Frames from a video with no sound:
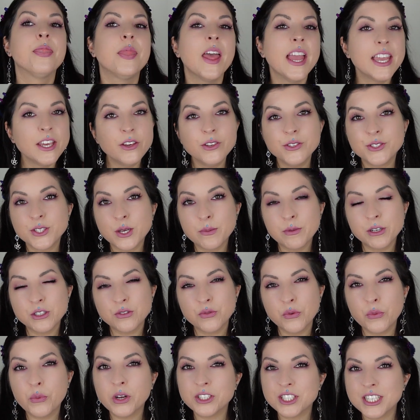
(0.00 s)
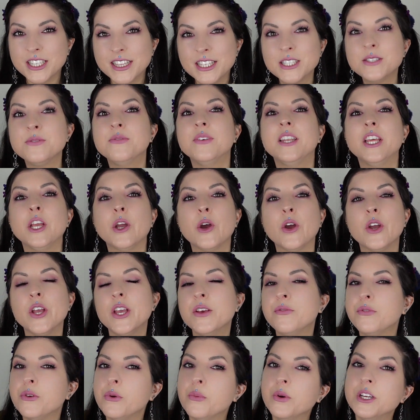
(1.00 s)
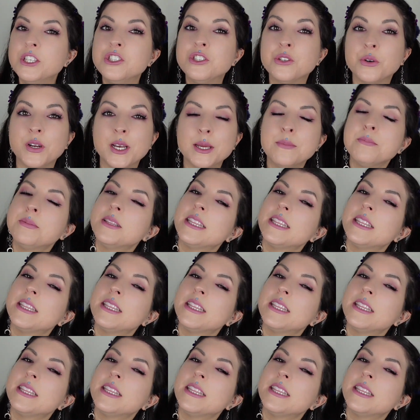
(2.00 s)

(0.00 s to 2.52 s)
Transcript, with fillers: Thank you so much for watching this video. If you enjoyed it,